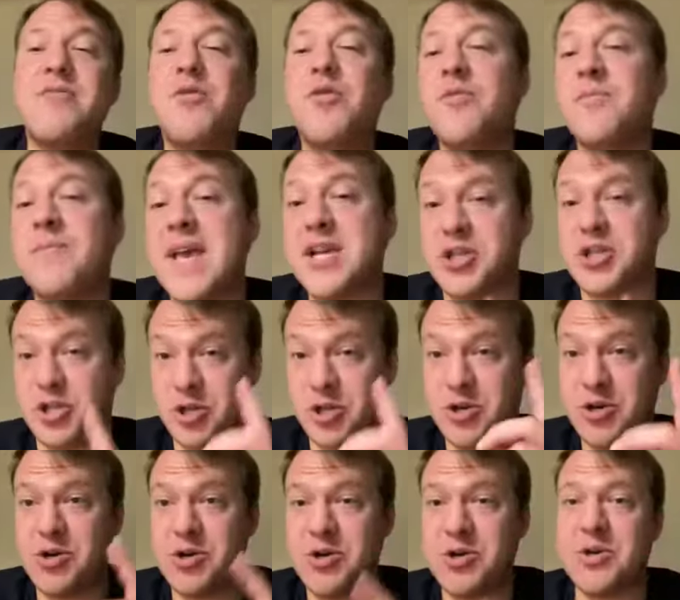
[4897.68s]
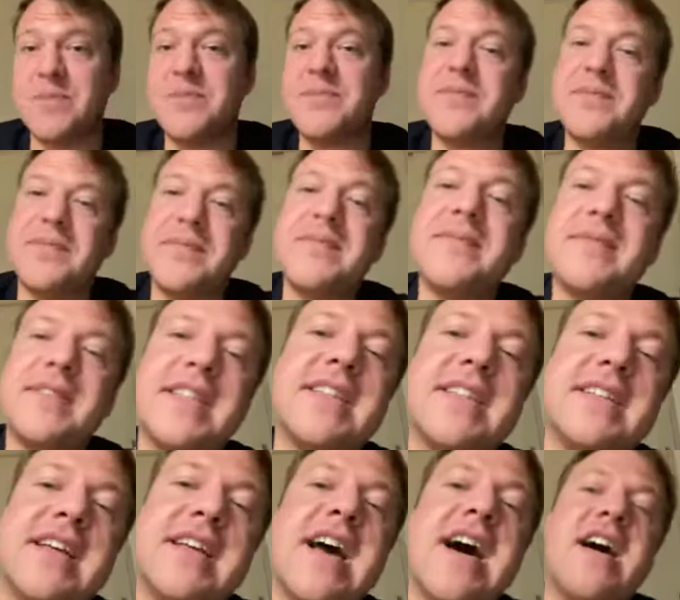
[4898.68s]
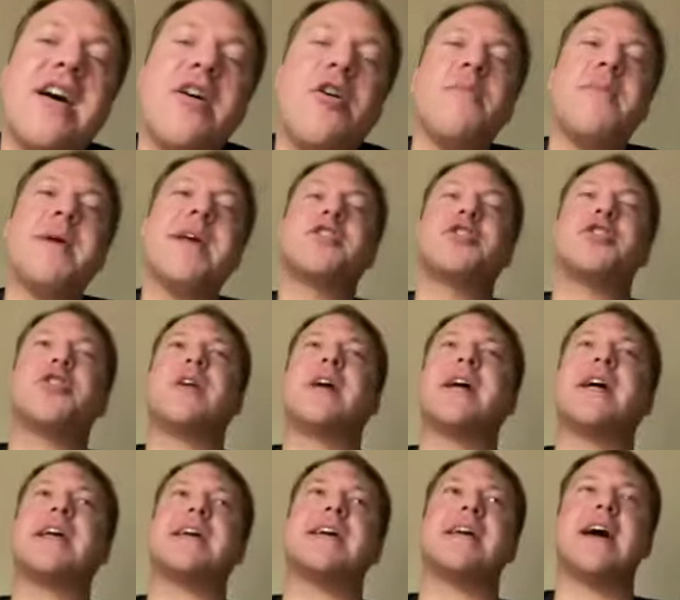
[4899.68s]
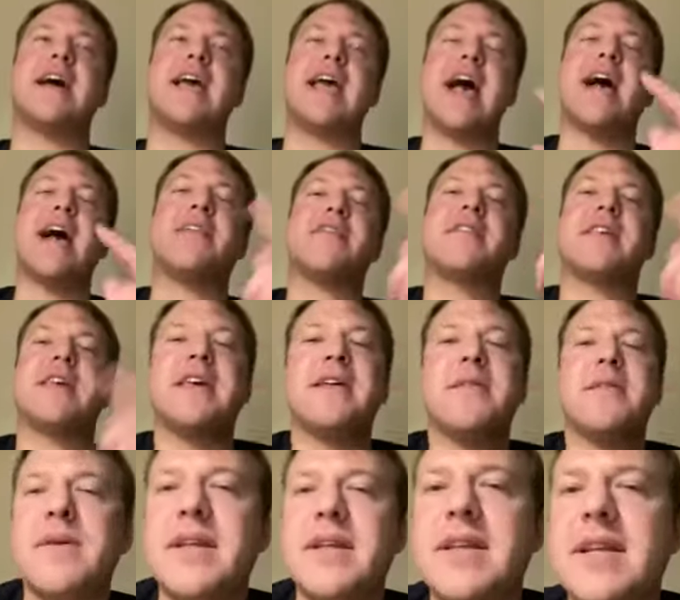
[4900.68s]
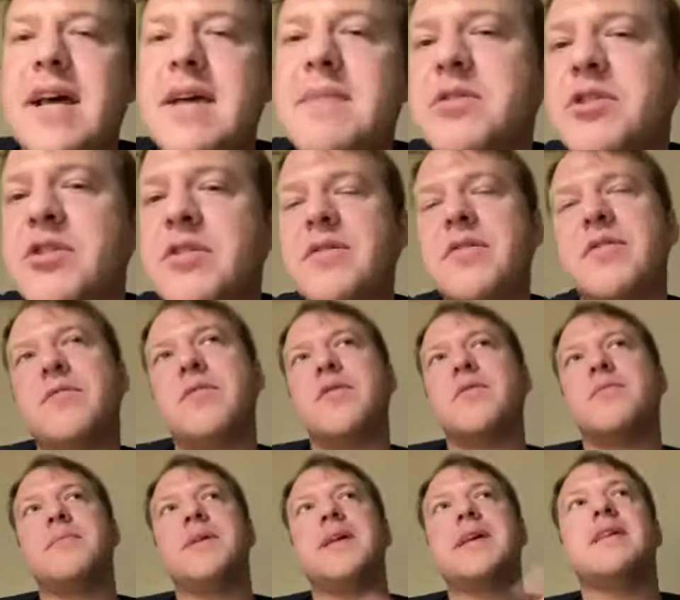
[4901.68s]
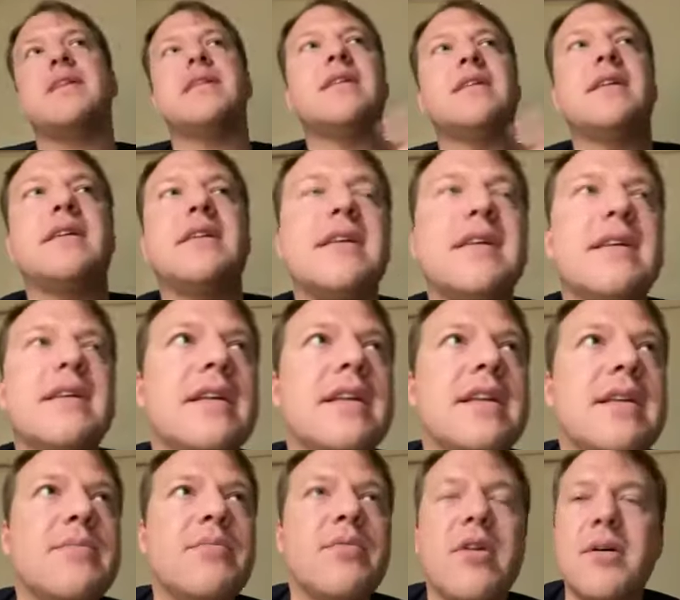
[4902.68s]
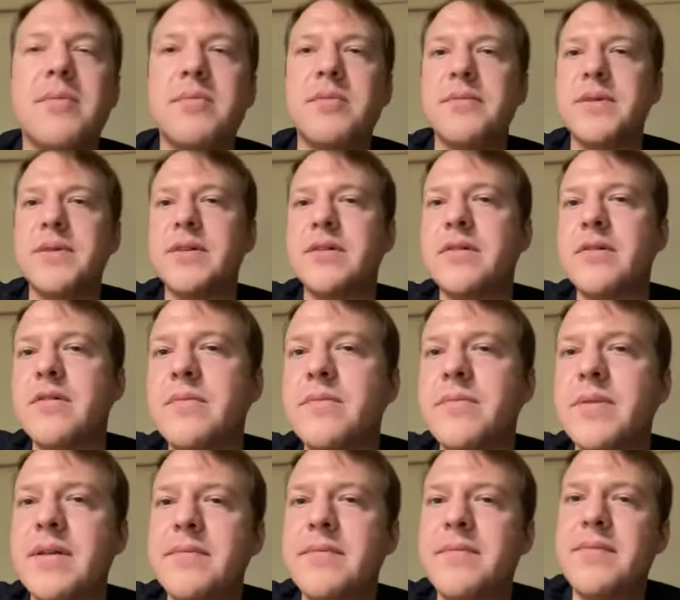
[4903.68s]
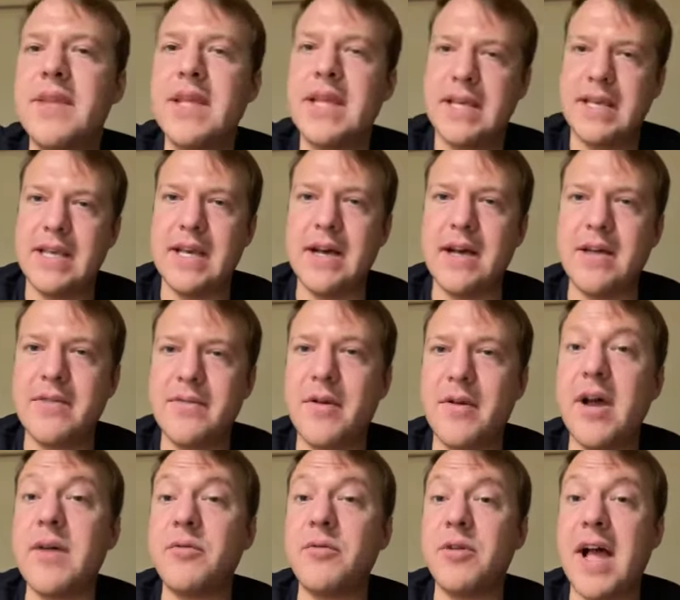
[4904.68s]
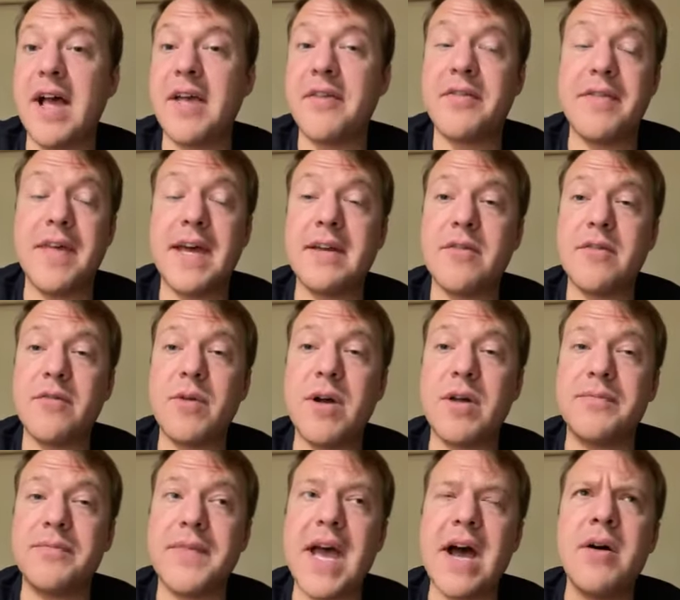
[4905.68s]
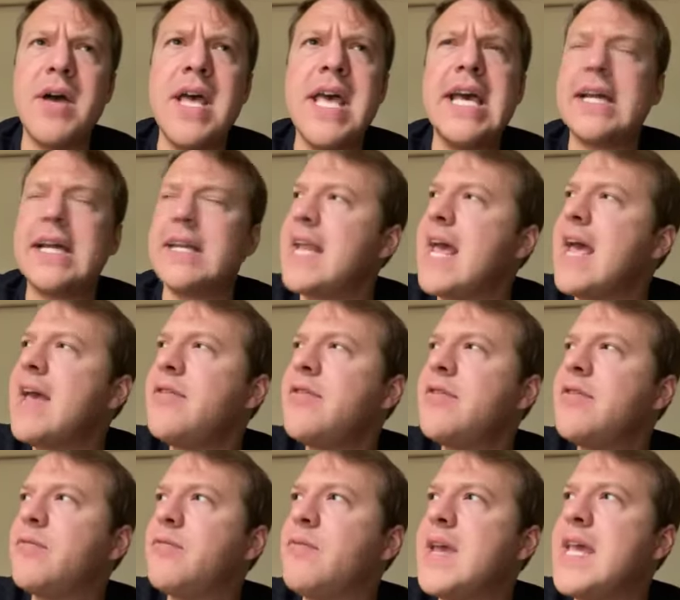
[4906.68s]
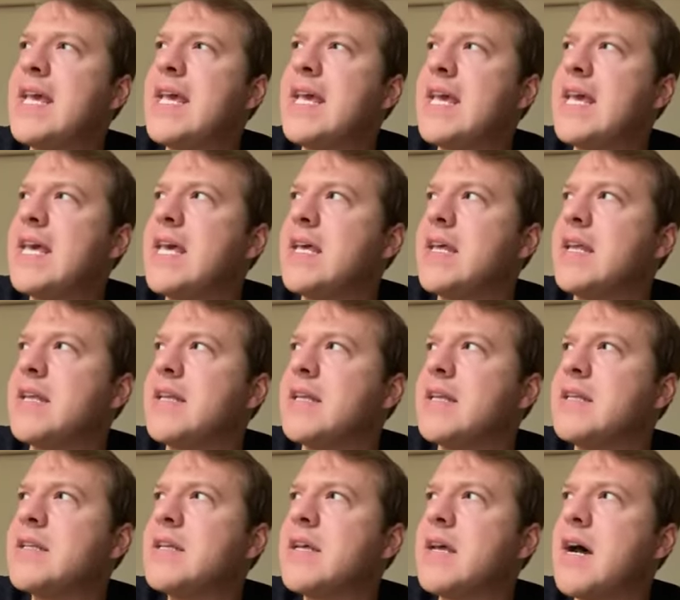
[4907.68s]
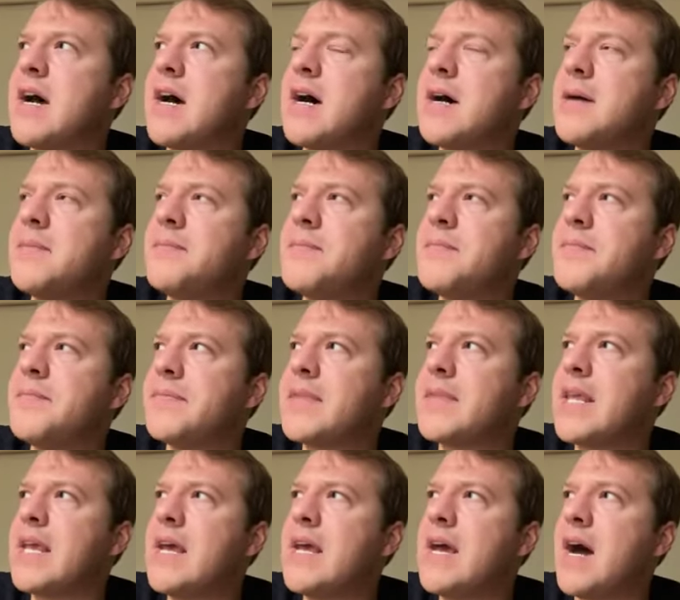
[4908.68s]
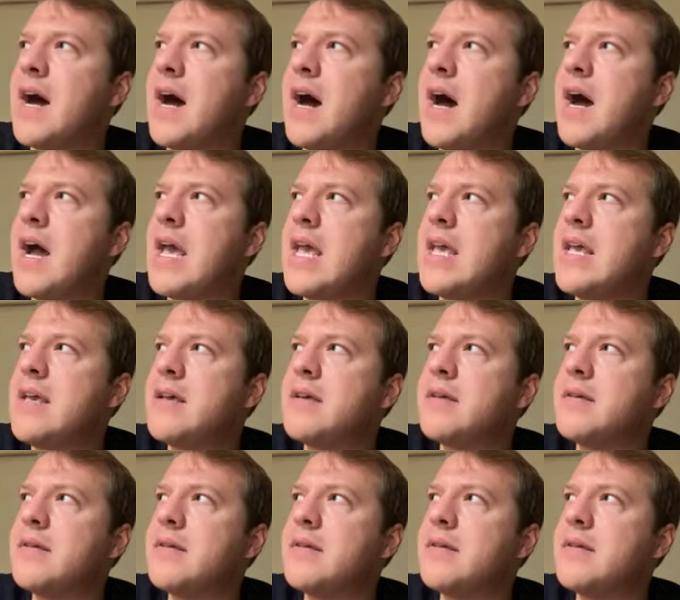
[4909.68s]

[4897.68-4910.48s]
make sure. I'll make sure I ask him, and I'm sure there won't be any problem at all. But so I will ask that as well. Now, next weekend, I